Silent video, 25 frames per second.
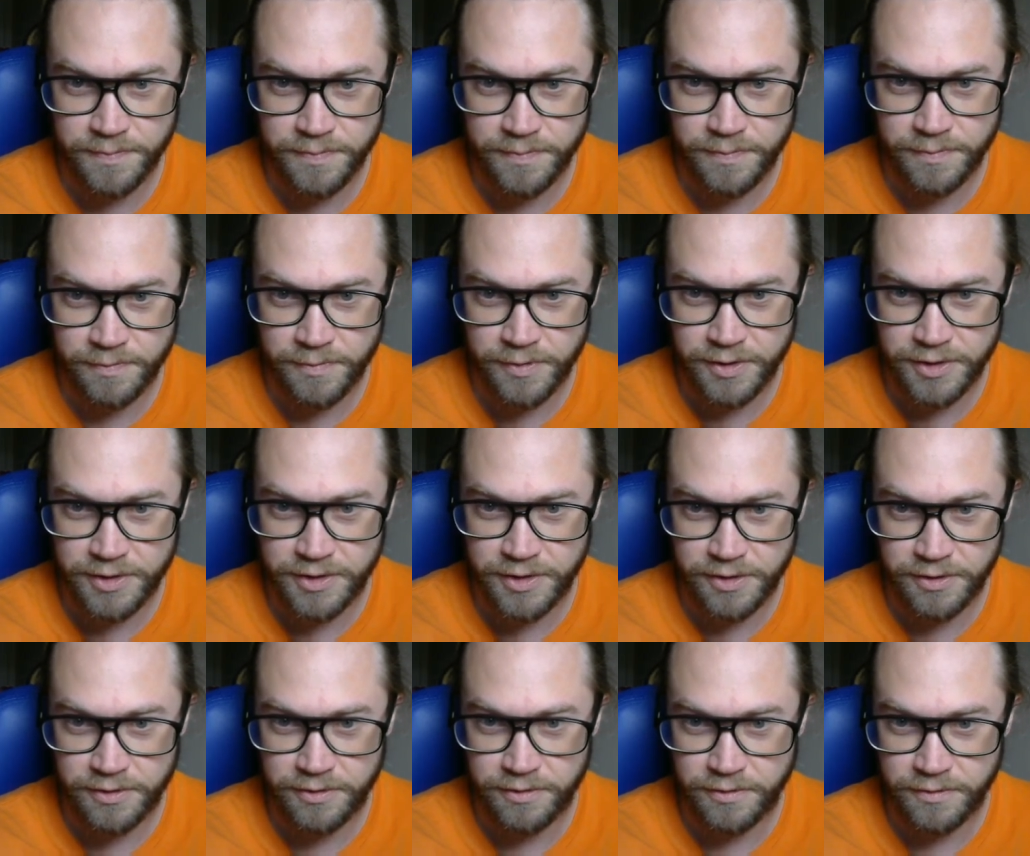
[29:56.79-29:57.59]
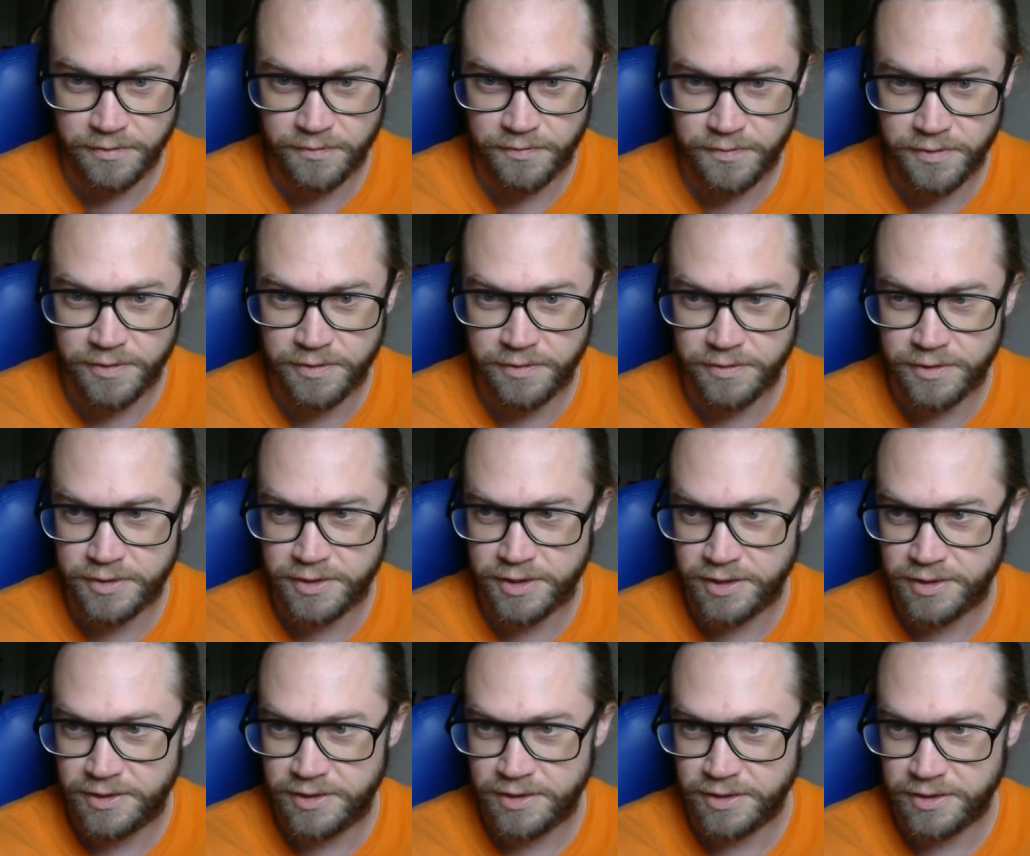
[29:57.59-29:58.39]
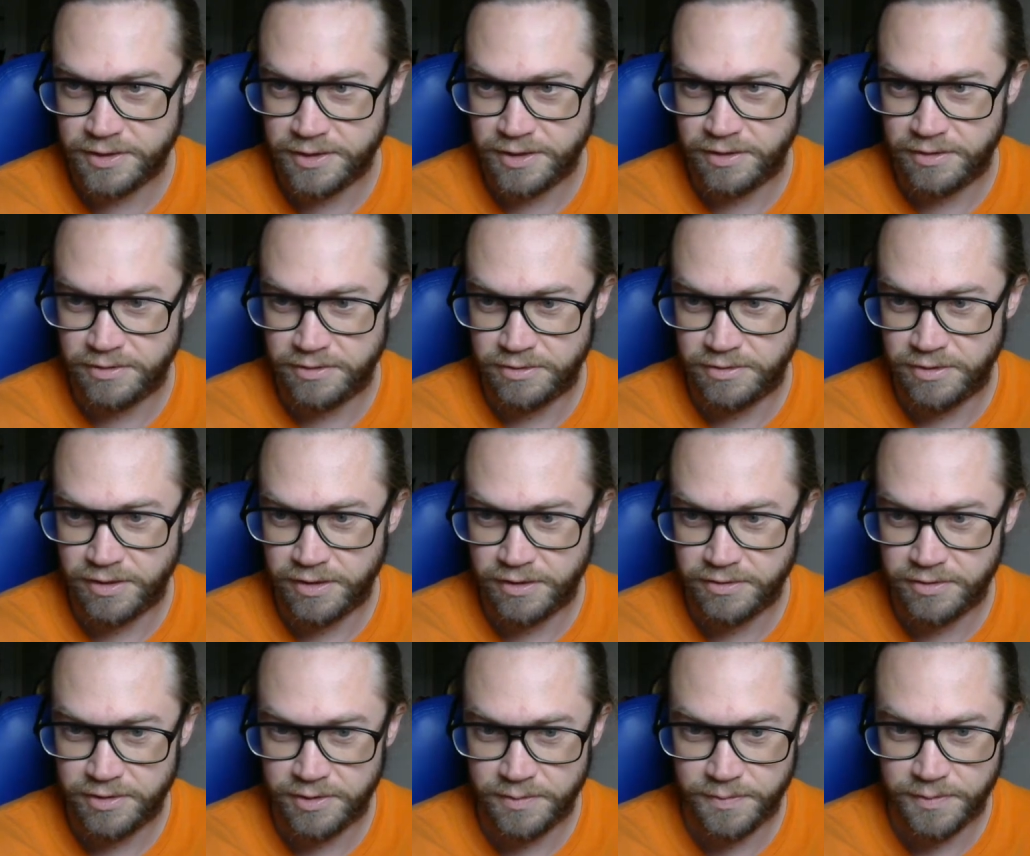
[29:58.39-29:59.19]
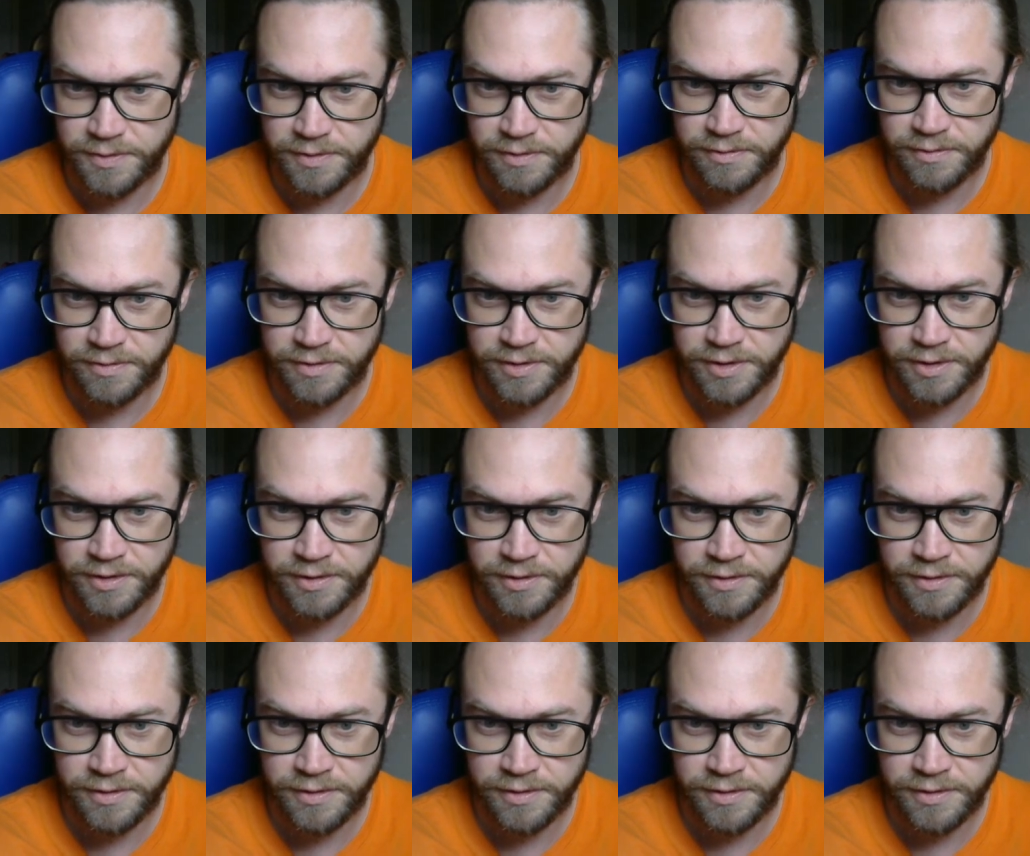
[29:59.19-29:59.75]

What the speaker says: What's it called? Fuse set extended attribute.